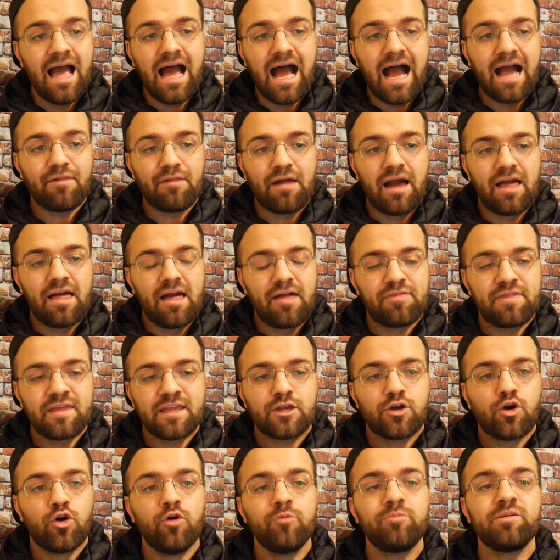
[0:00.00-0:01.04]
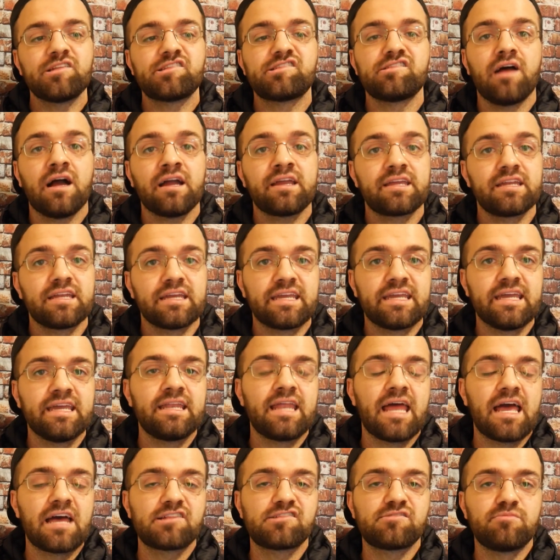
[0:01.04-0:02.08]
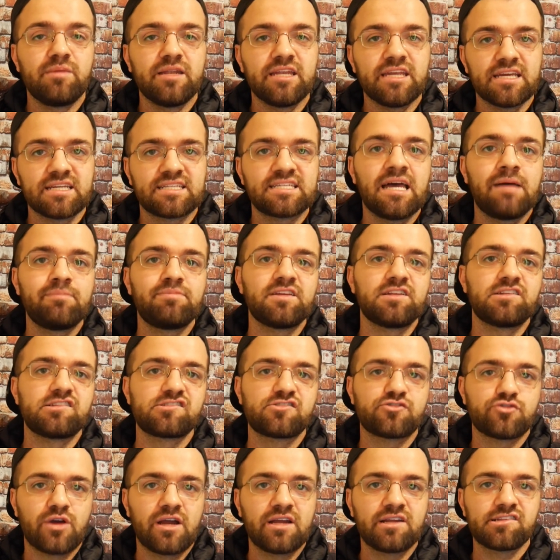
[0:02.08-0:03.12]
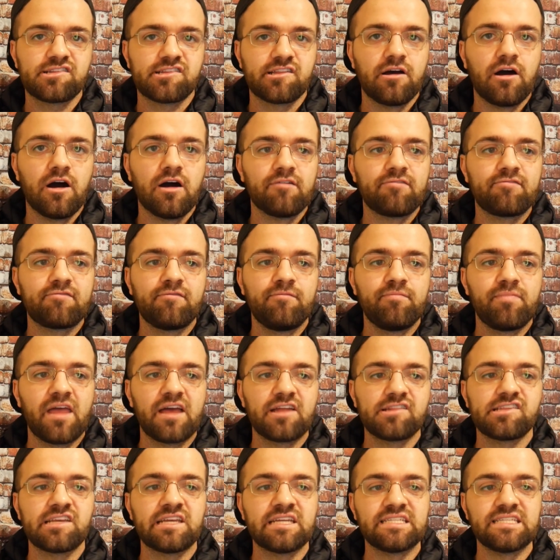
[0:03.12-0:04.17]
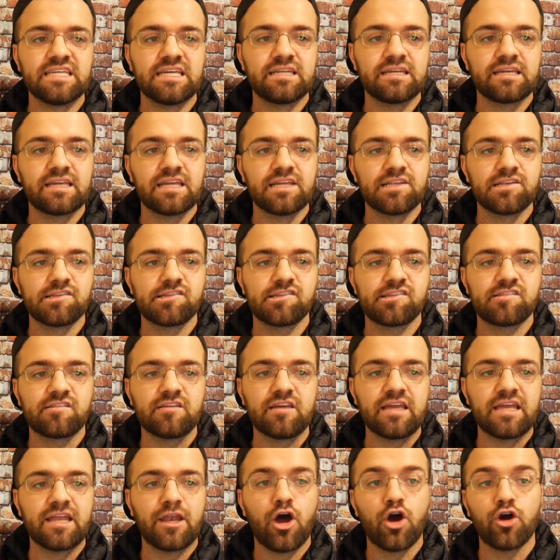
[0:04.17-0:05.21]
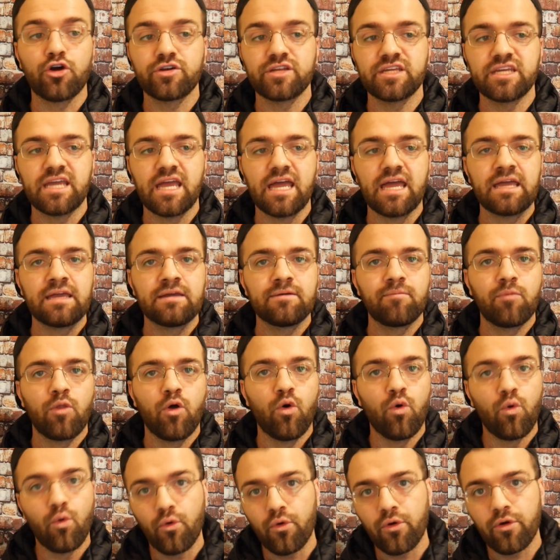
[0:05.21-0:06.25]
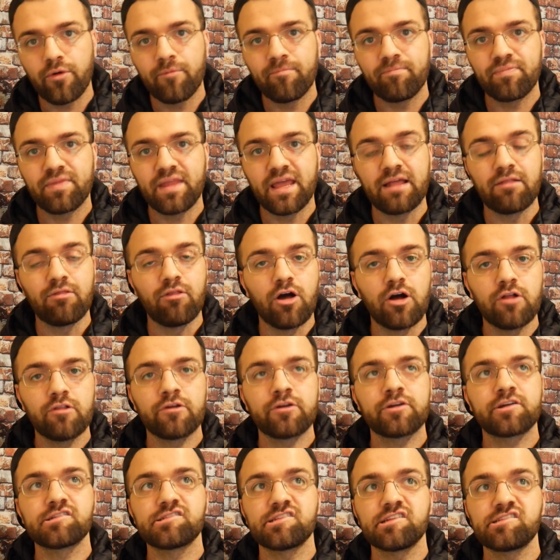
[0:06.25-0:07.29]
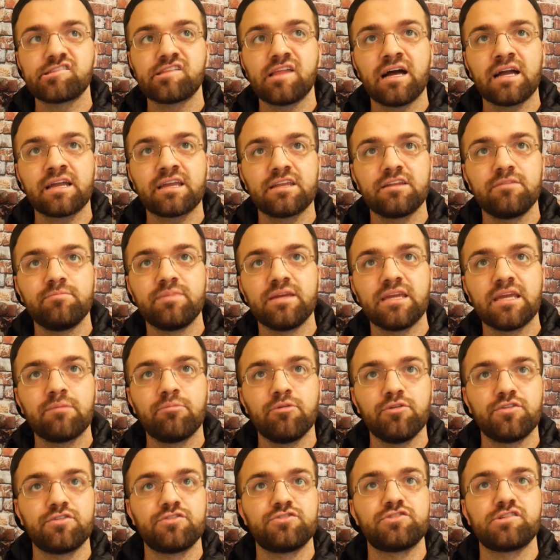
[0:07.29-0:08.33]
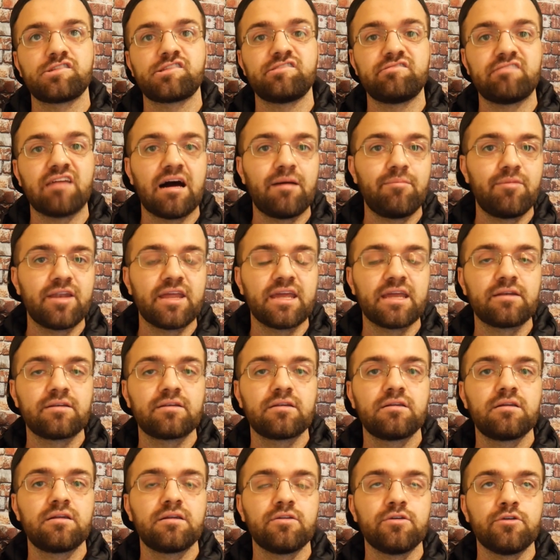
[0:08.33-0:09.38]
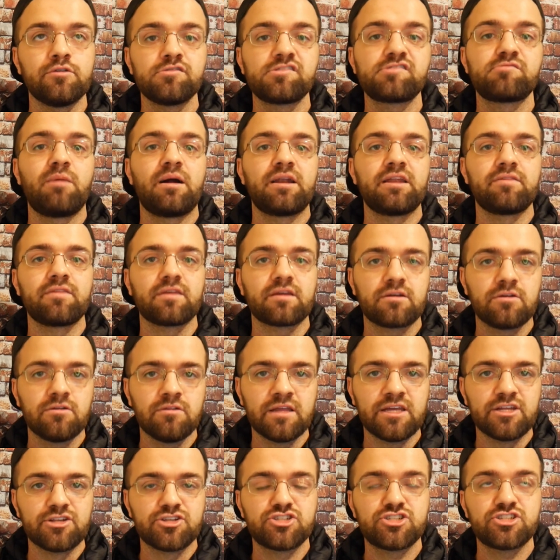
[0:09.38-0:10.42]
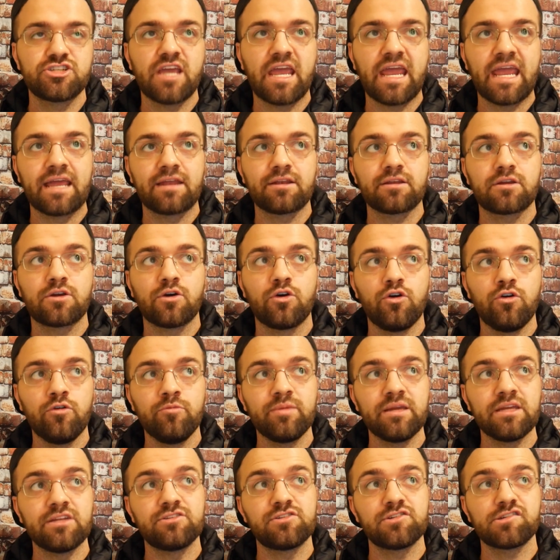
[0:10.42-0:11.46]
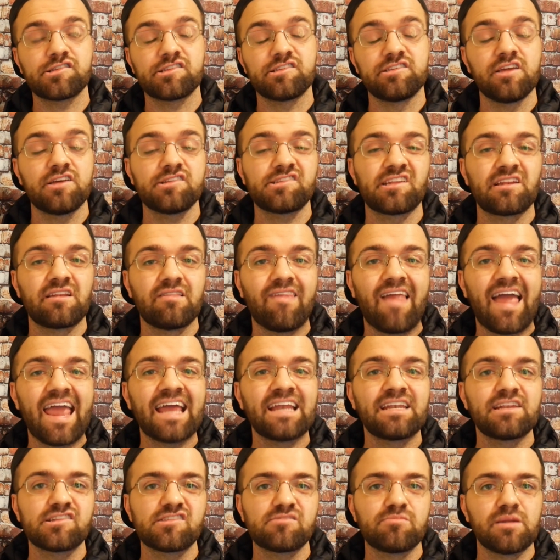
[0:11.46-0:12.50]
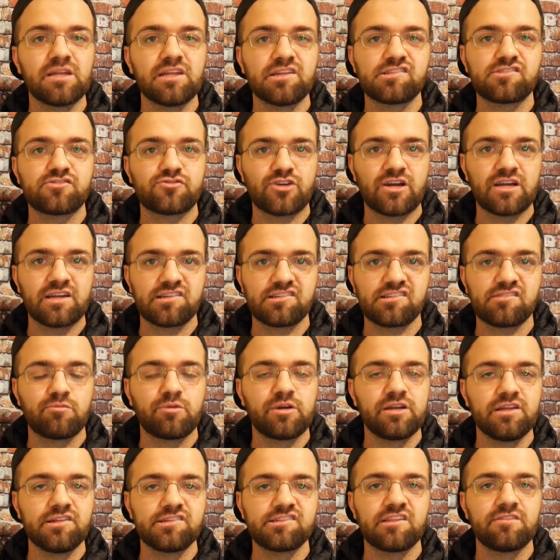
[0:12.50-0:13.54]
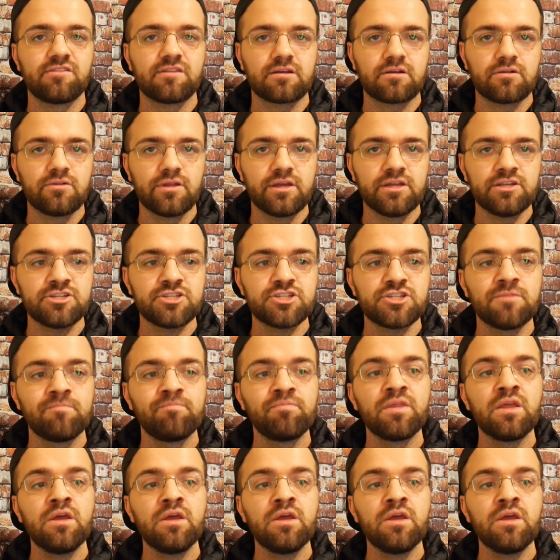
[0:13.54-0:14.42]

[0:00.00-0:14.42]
I think Colby's not going to get as many attempted strikes off as he did against an RDA or a Lawler, because he's not going to be able to just dominate Usman in the clinch, and Colby just doesn't land as many strikes when he's in the clinch.